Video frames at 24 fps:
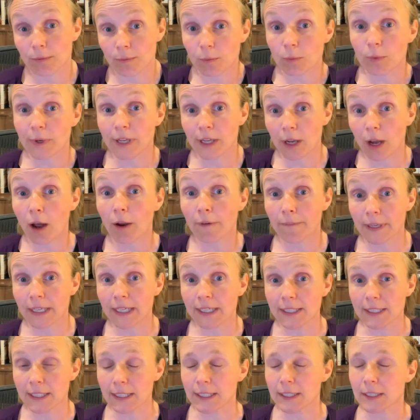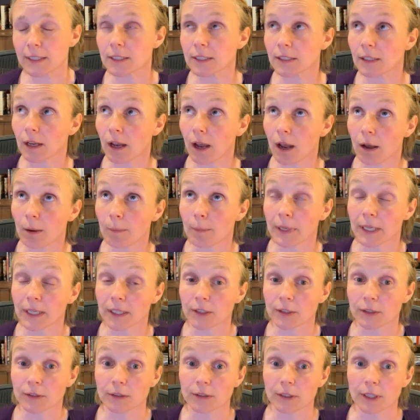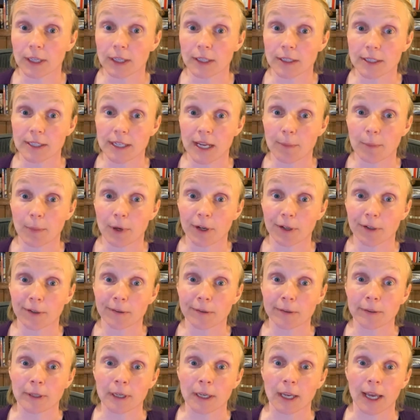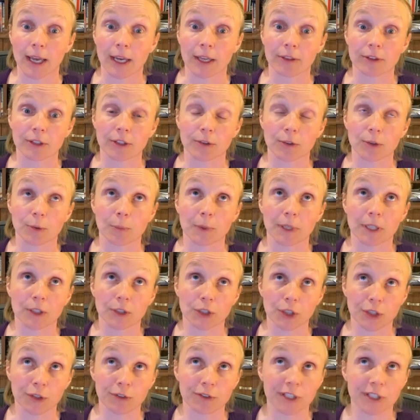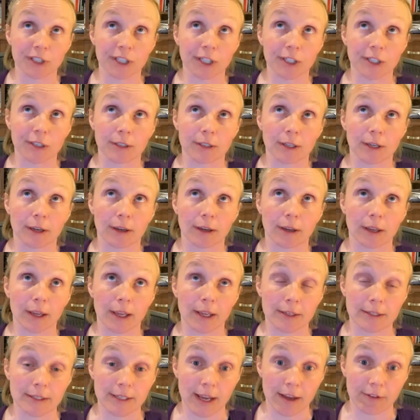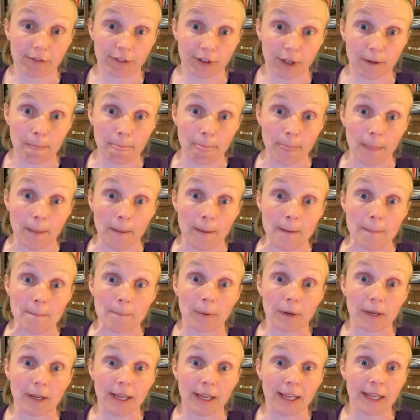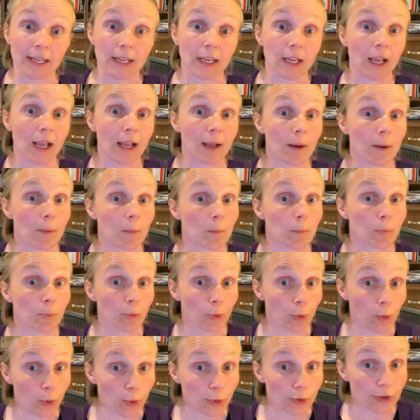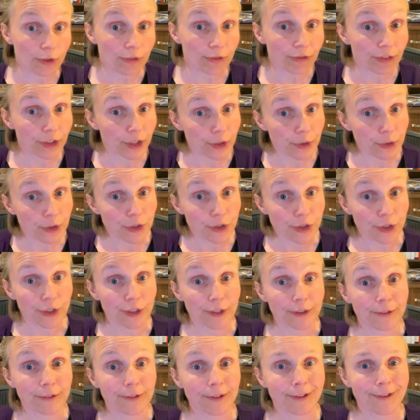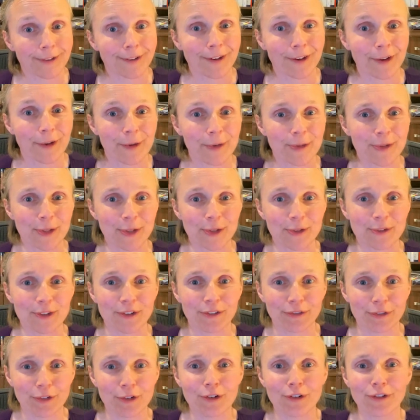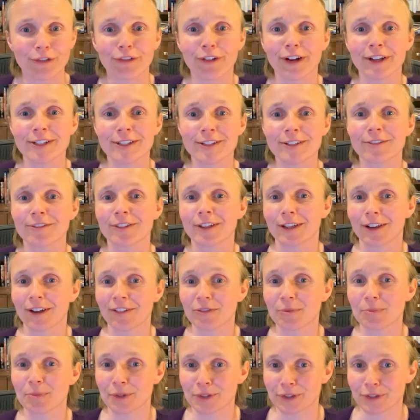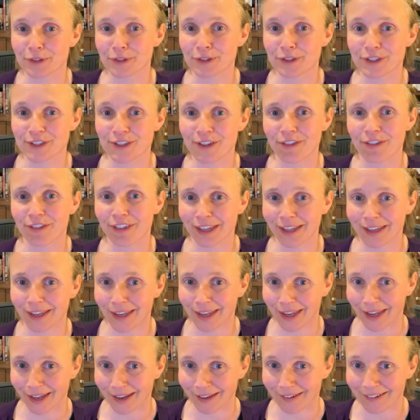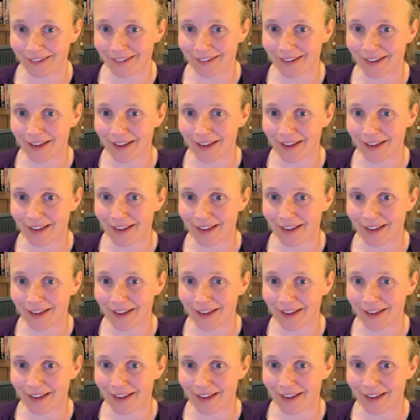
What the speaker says: we are needed in demo and the European Union endeavour. But it brought fusion to the forefront of the government's thinking,